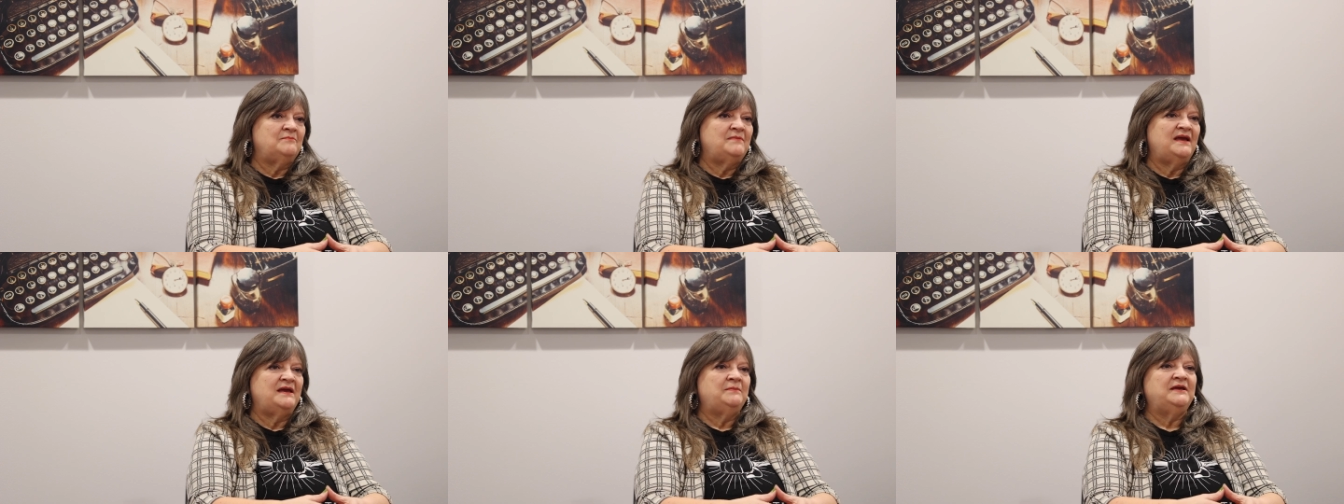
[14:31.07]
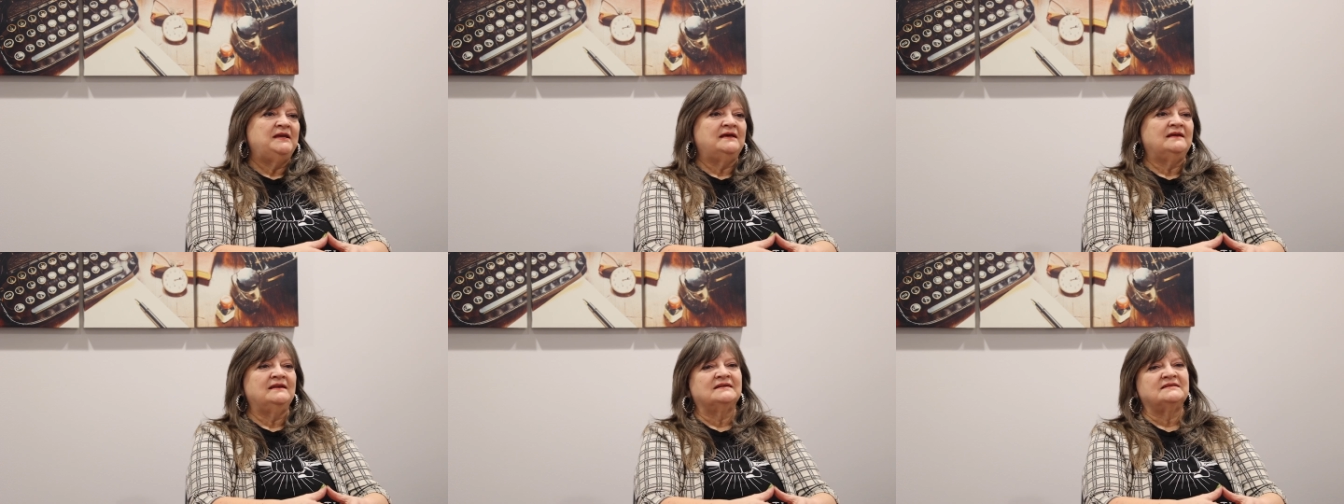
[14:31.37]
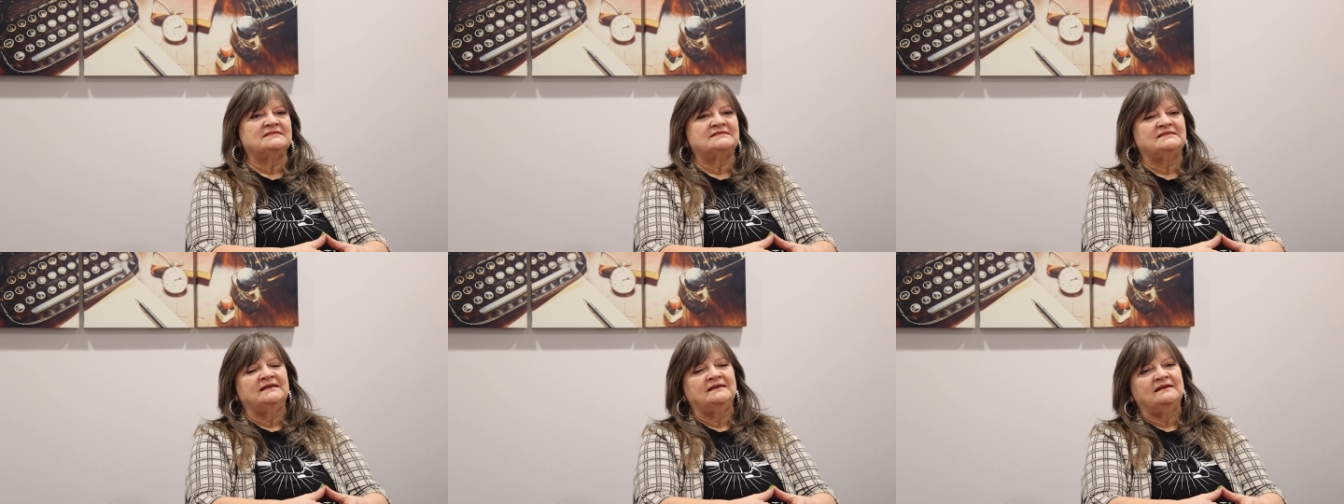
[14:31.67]
maybe an
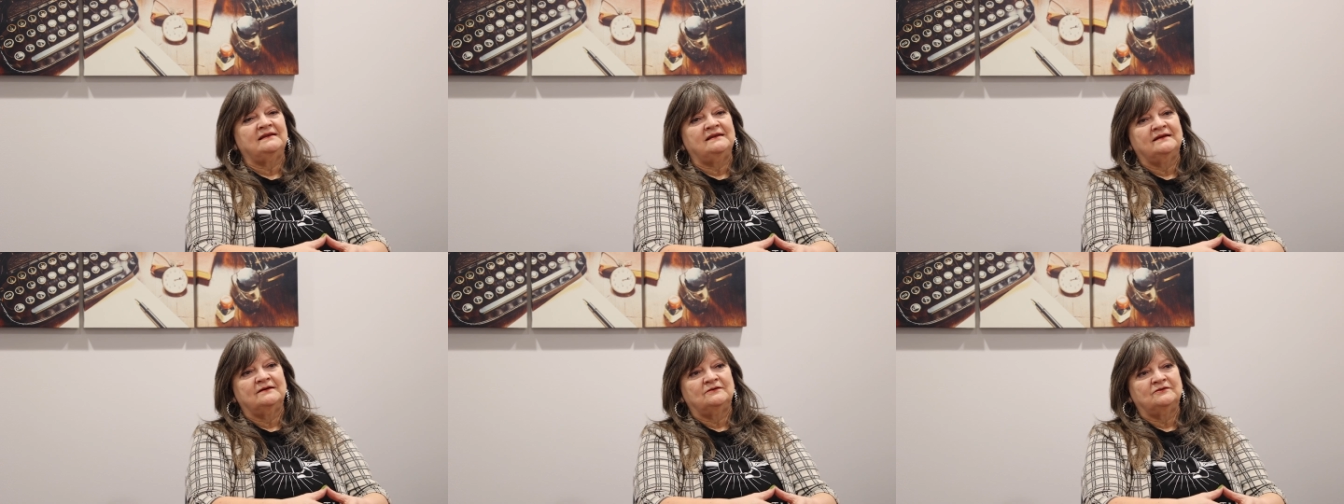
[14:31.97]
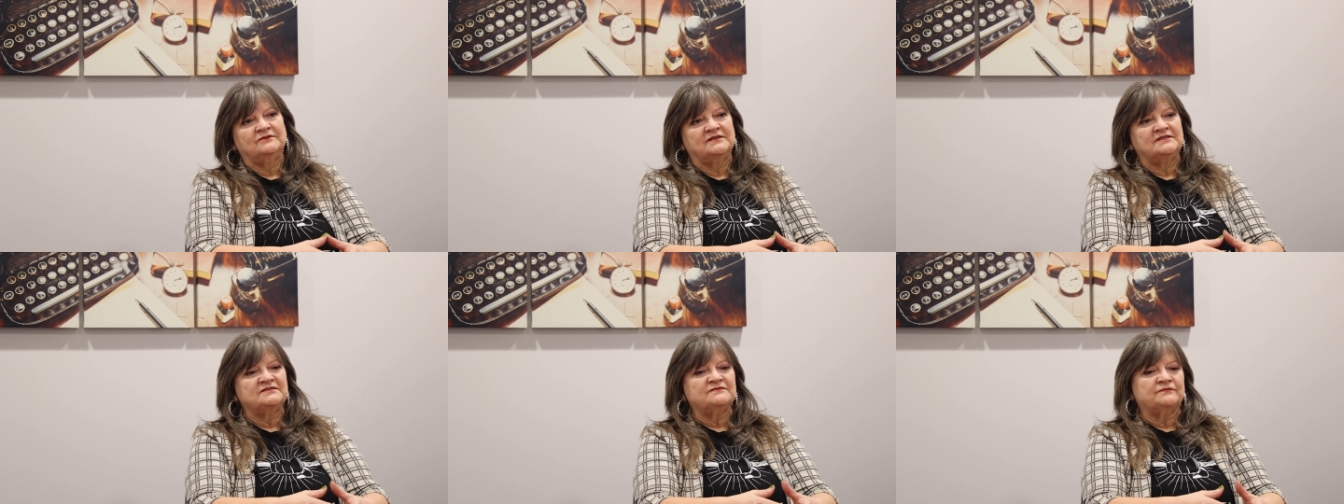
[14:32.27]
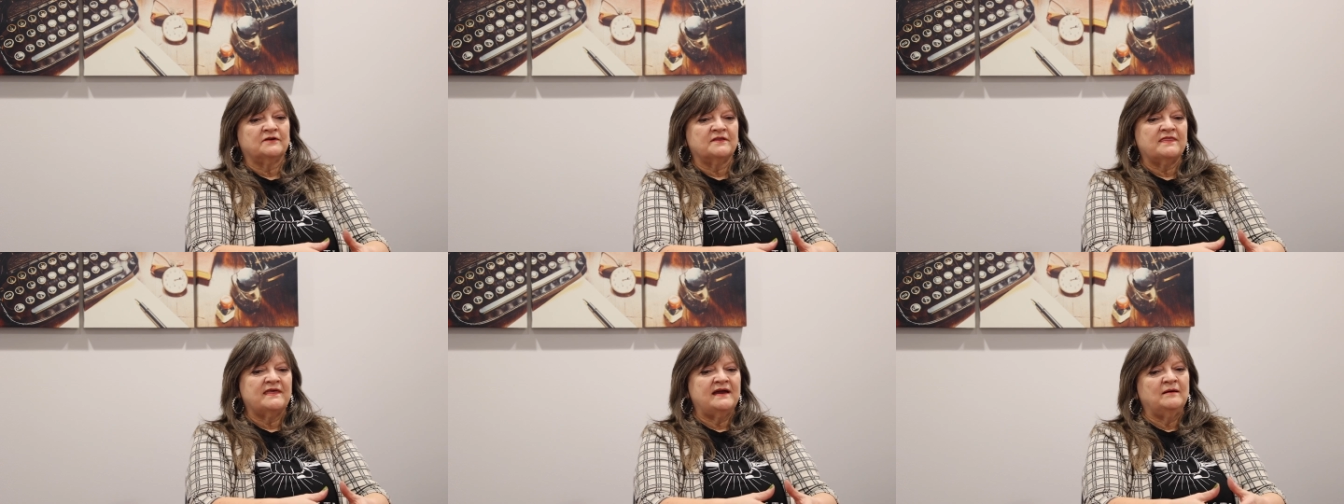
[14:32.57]
extended illness
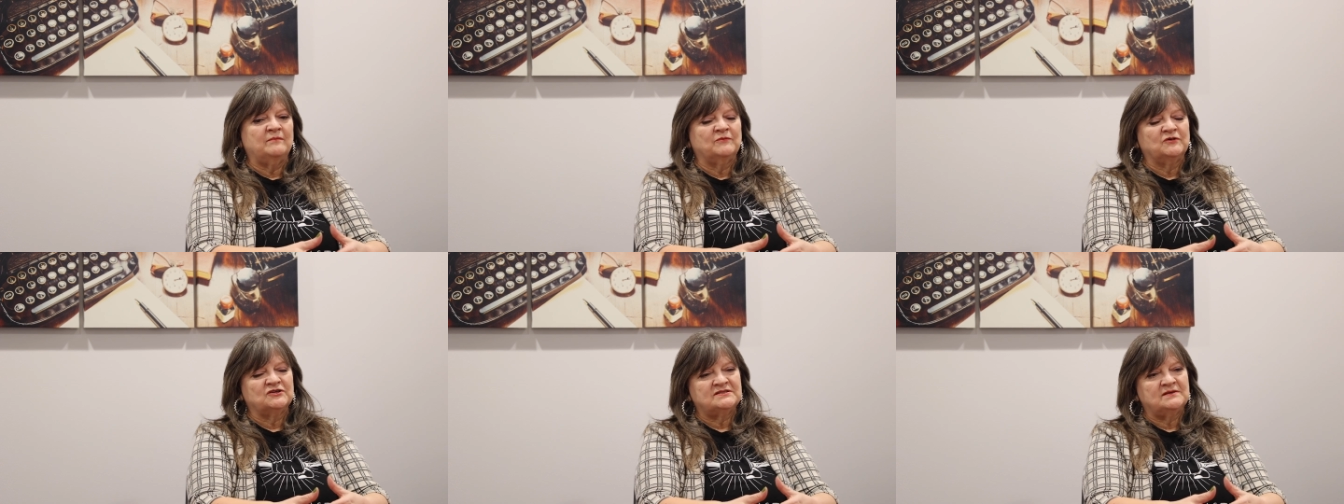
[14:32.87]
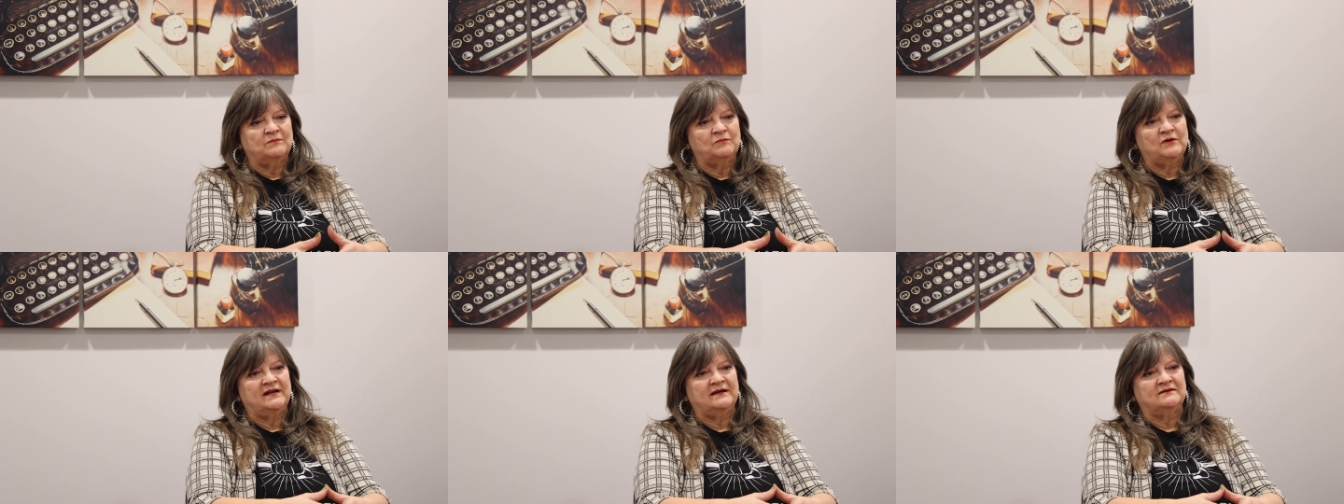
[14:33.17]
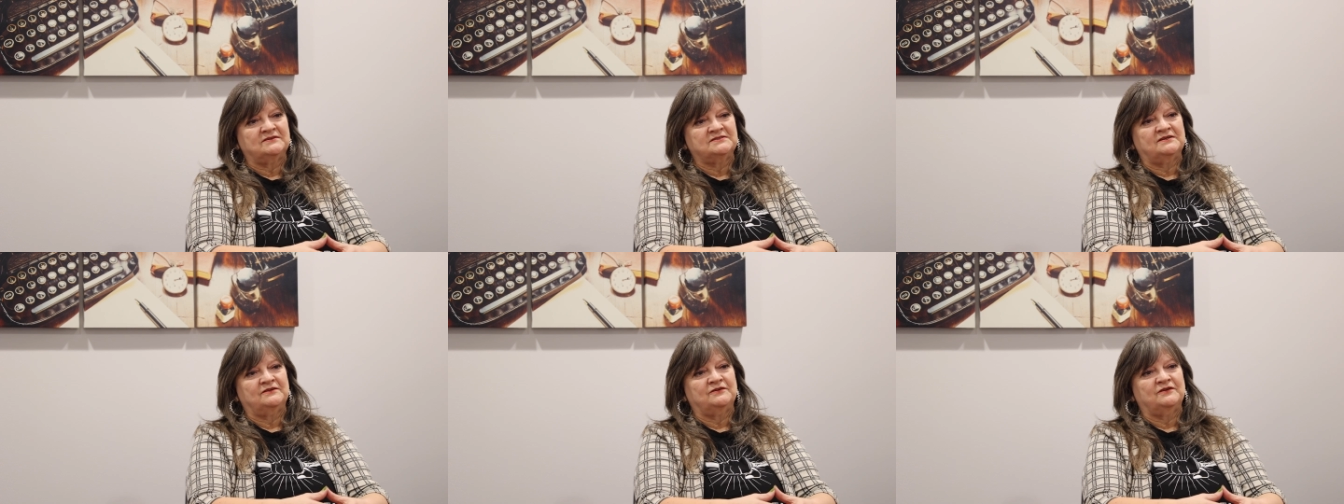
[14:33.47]
for them or someone
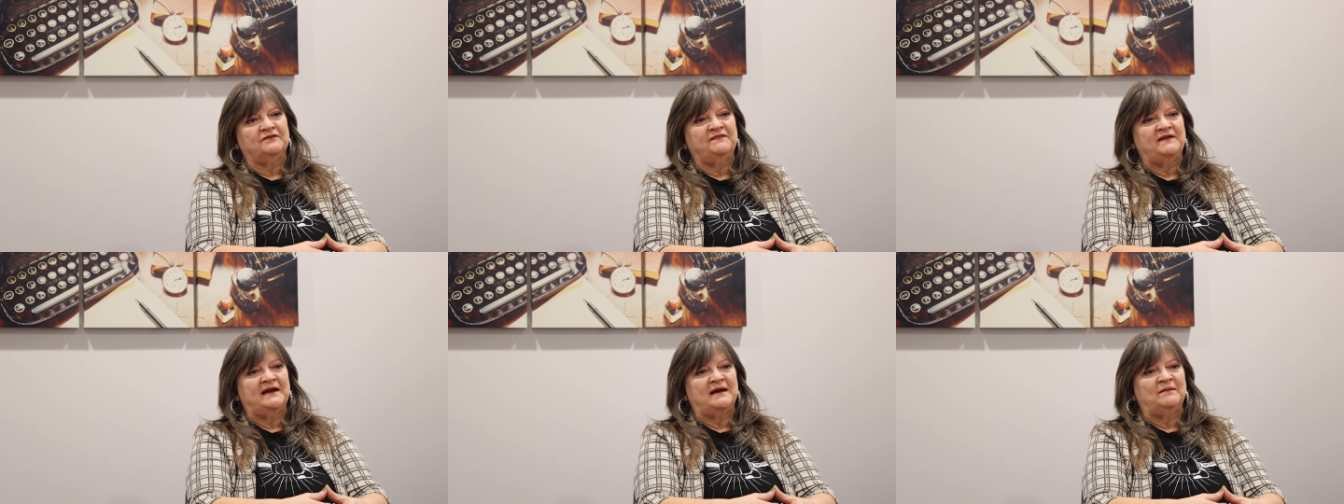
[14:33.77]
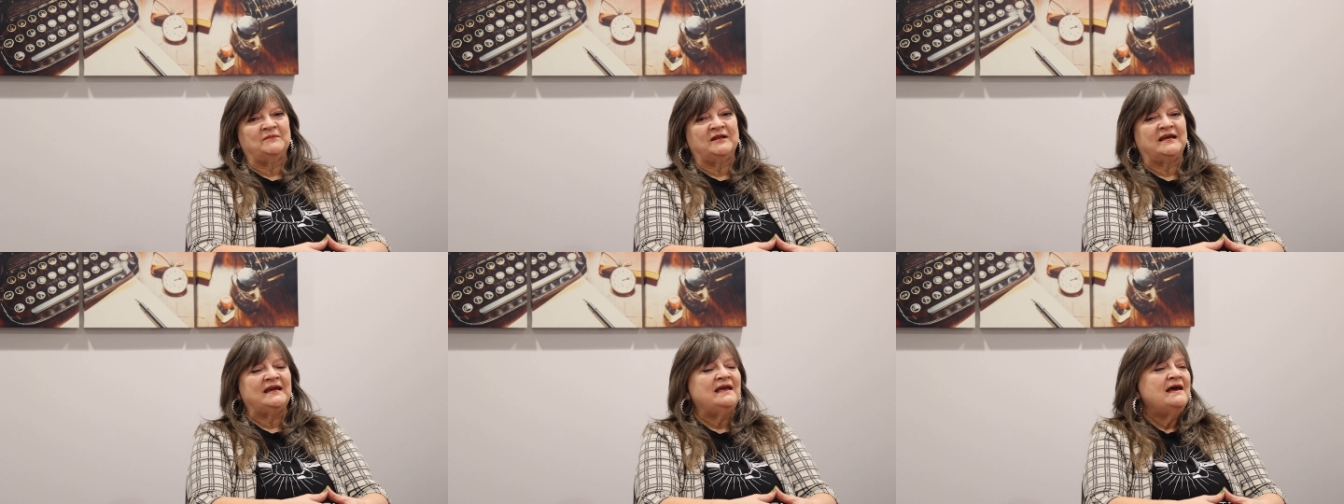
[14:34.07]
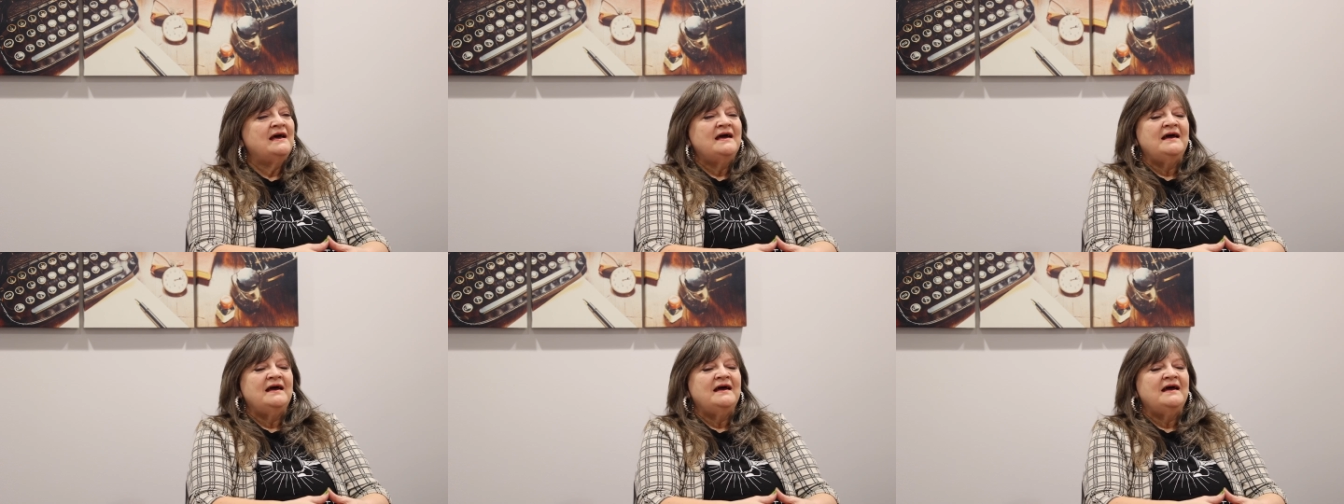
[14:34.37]
else in their family,